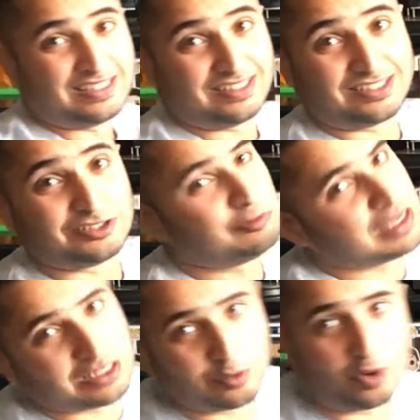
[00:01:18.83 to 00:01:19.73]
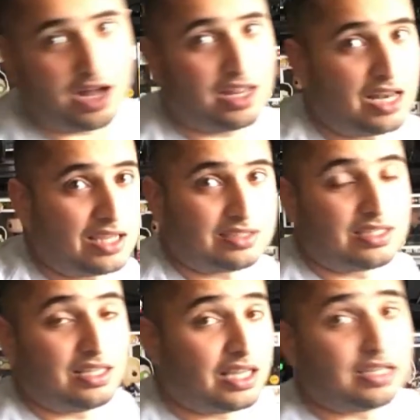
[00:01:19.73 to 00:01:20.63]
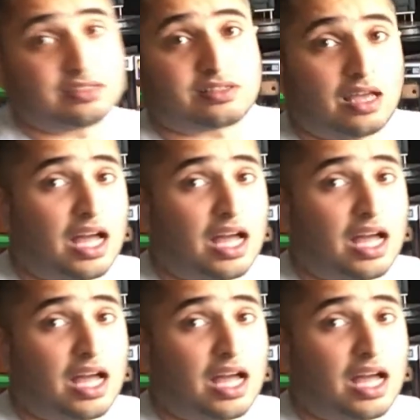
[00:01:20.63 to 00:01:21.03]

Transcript: This is mainly what I like to collect,